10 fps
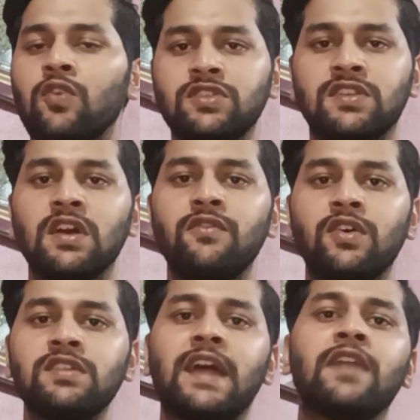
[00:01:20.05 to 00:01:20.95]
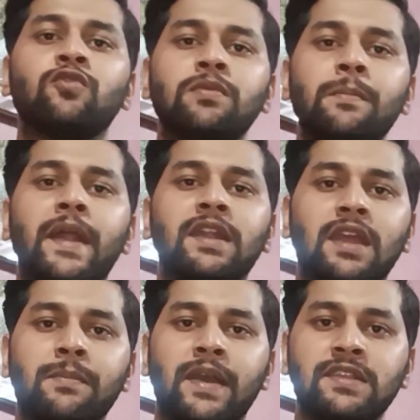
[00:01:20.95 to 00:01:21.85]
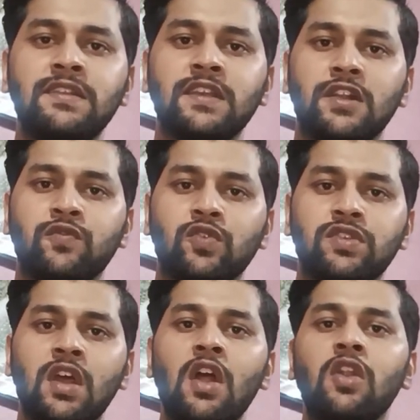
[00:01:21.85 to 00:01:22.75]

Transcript: for the servers that would be maintained by the Salesforce.